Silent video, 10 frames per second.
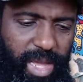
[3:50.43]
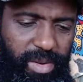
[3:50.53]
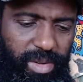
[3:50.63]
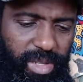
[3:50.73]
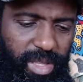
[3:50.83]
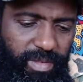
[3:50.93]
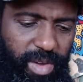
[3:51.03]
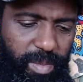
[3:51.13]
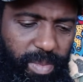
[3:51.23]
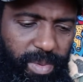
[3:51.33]
I don't give
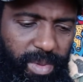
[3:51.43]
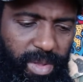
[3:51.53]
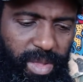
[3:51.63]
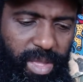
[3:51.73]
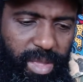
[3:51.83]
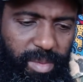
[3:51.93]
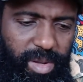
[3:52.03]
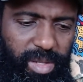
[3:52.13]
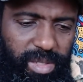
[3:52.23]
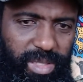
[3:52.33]
up
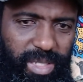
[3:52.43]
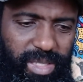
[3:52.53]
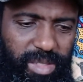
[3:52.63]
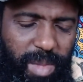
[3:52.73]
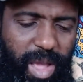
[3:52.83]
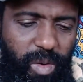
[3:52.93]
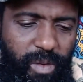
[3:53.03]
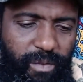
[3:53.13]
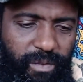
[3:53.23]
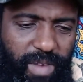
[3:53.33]
because this is my own